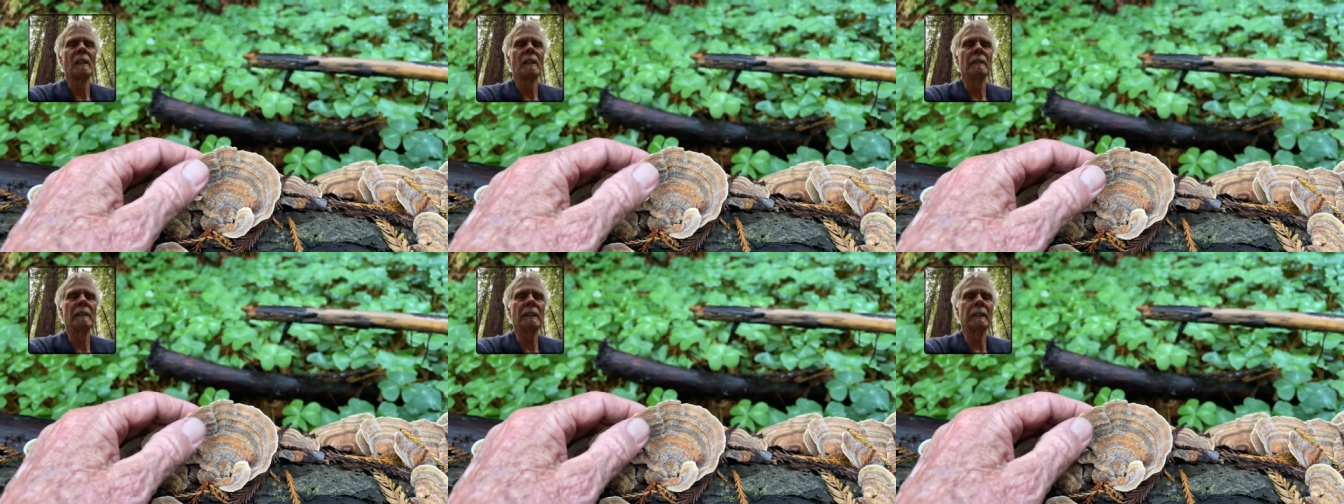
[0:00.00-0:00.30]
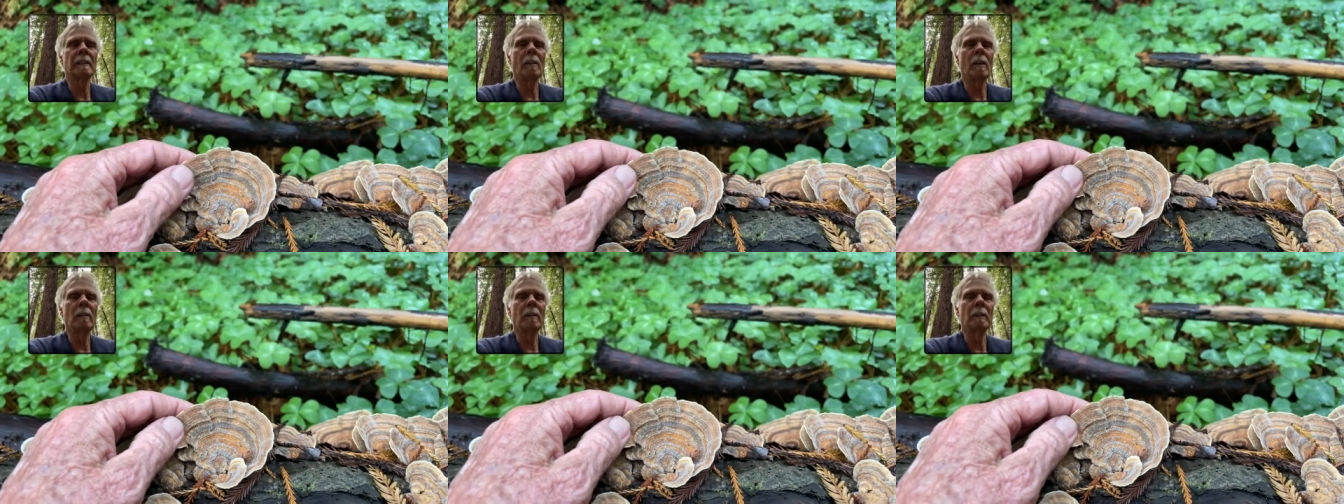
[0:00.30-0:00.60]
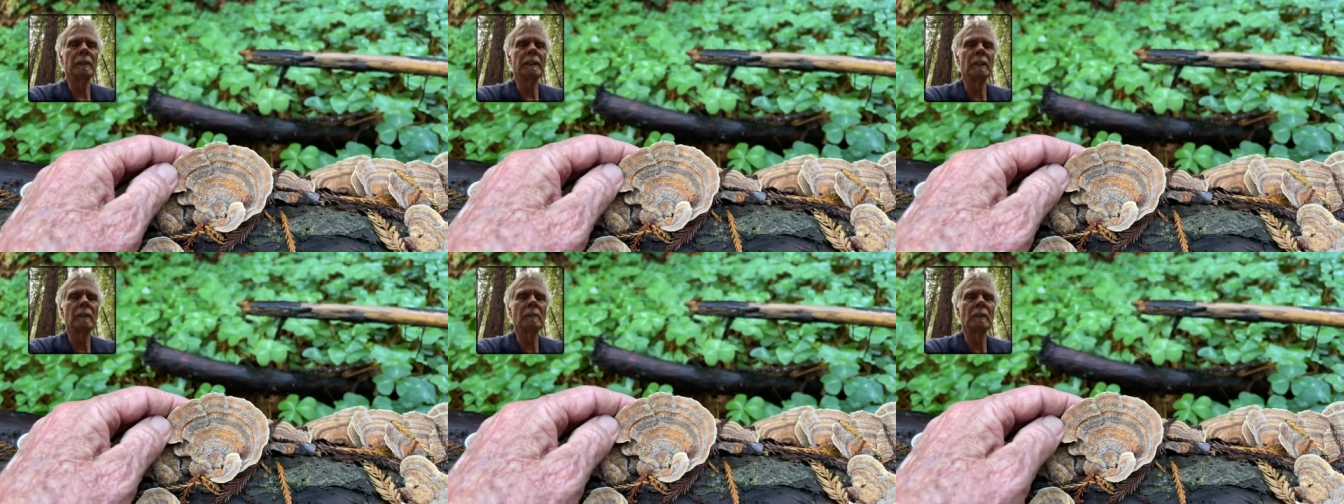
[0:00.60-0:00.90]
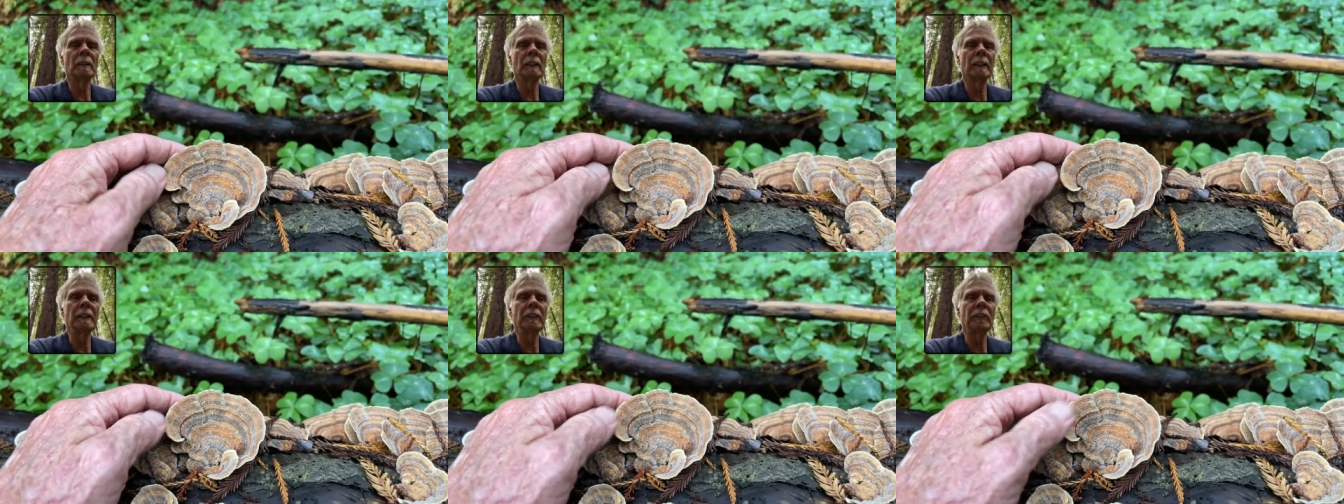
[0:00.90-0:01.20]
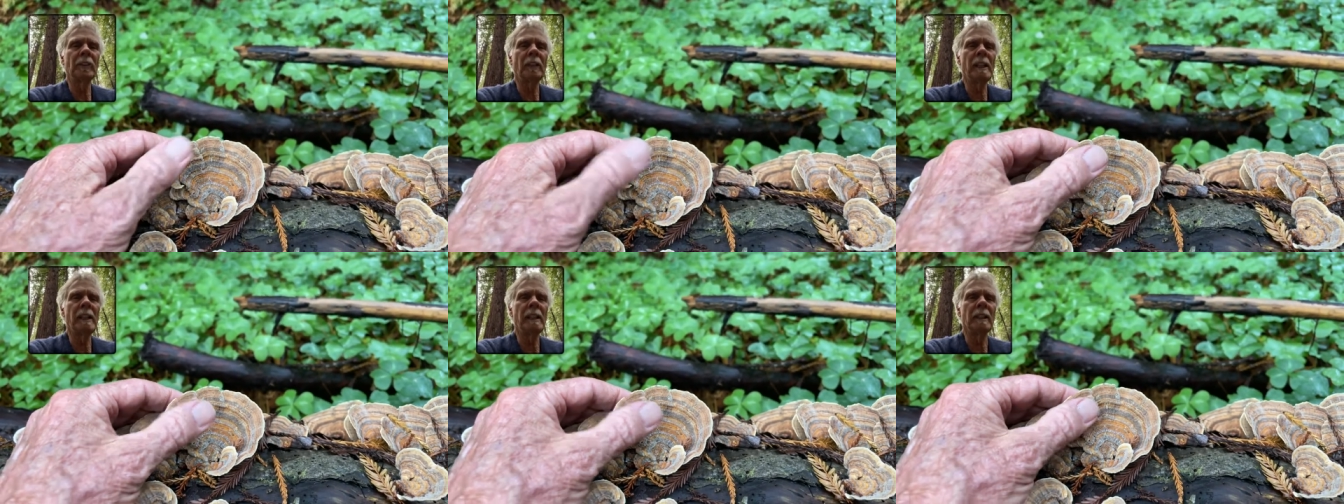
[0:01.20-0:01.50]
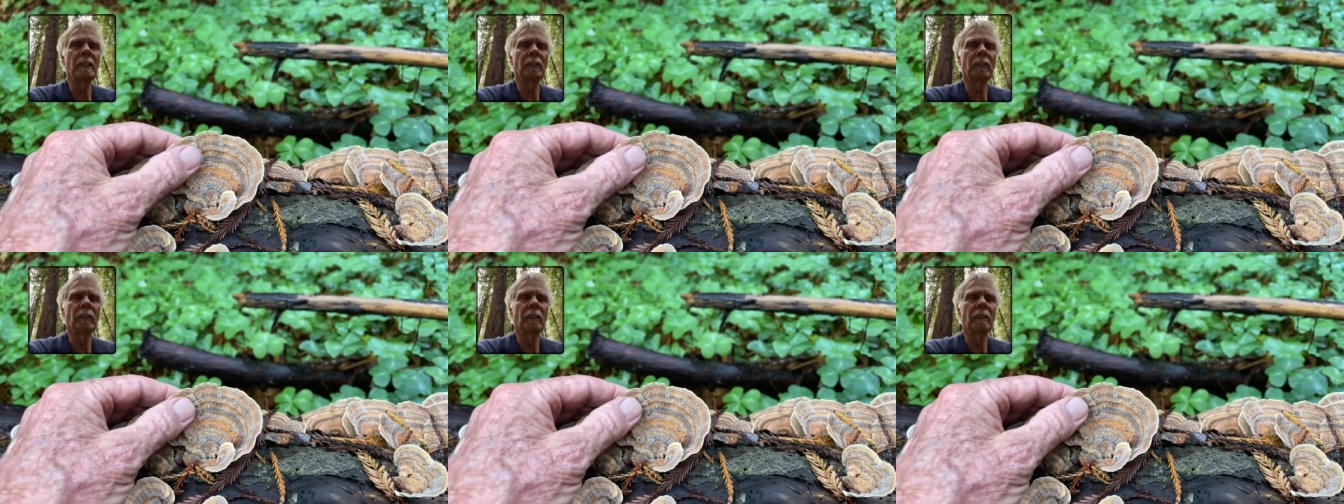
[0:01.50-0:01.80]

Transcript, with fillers: the color can really change